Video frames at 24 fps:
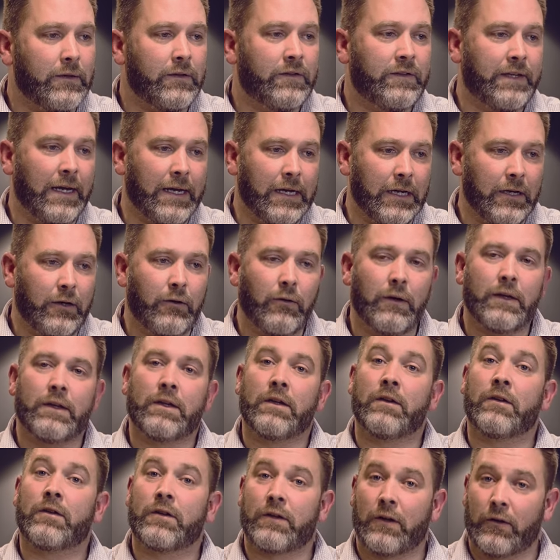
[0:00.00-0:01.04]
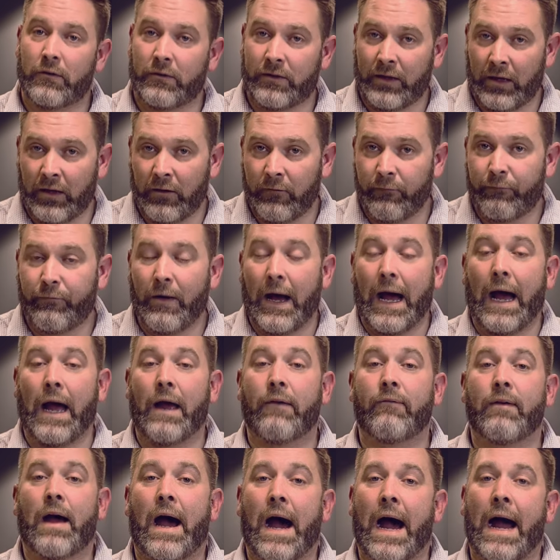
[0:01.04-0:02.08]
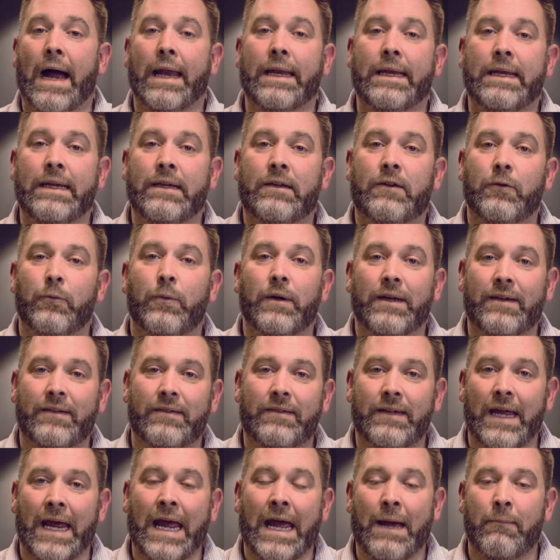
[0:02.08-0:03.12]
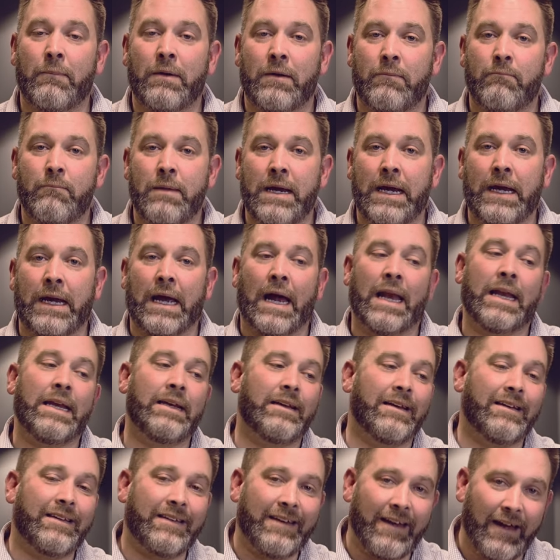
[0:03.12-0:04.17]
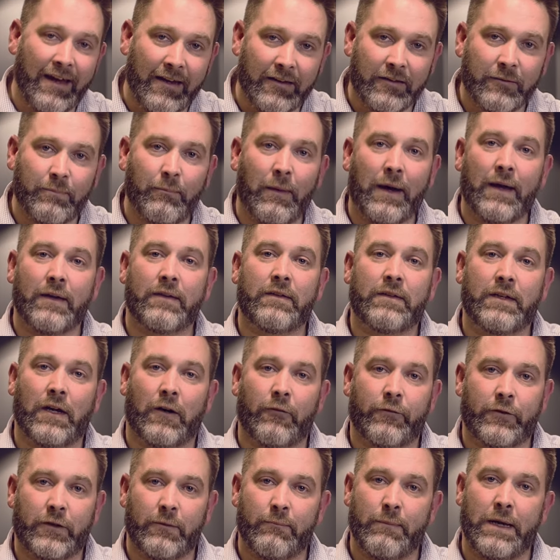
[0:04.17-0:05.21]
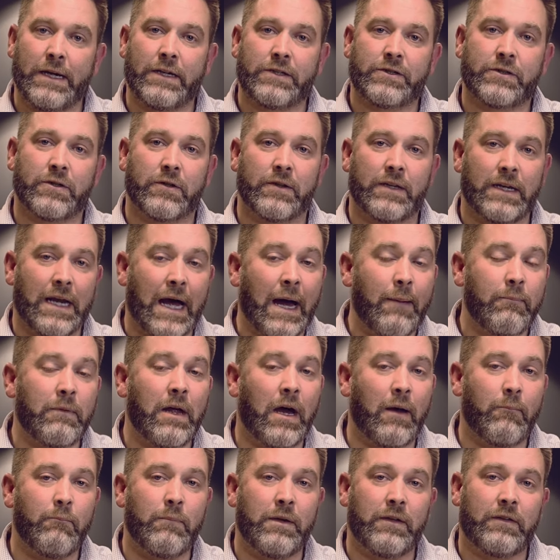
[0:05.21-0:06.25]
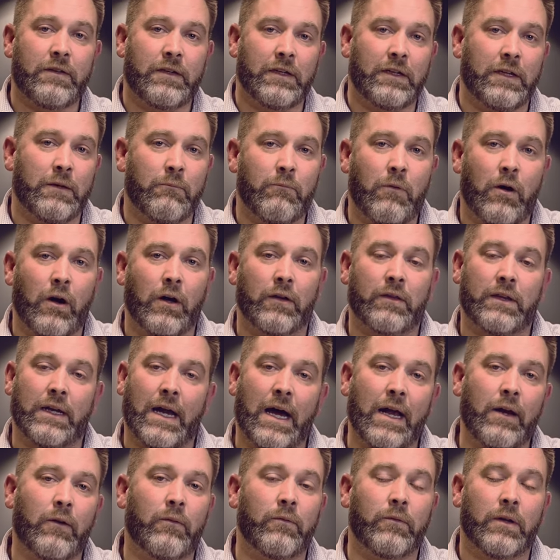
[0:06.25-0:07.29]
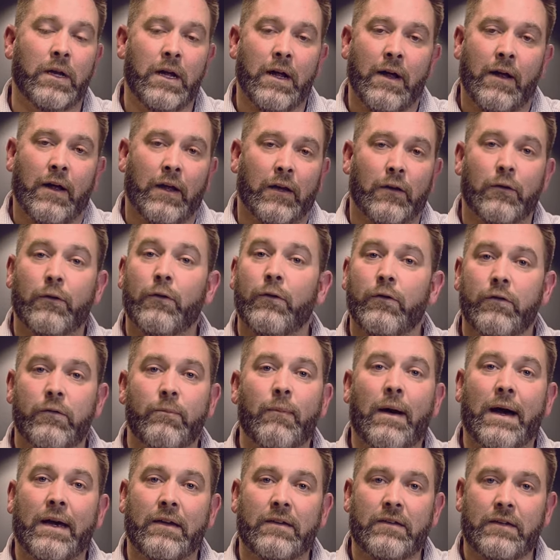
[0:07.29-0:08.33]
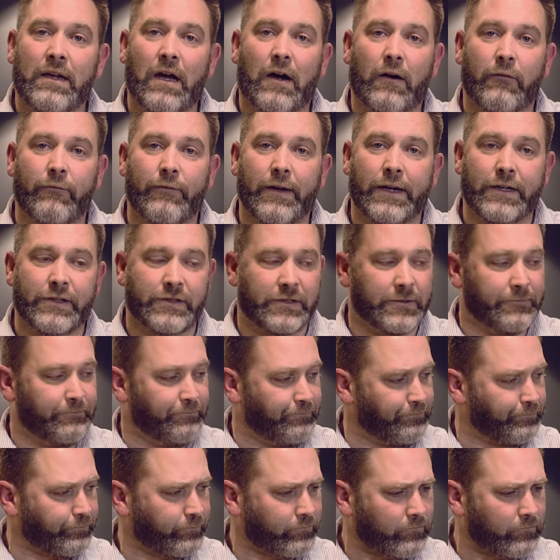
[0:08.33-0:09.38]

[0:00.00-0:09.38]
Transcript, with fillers: Second Corinthians thirteen and five, I need to examine me. I need to test myself to make sure that I'm not missing the mark, that I don't lose my salvation.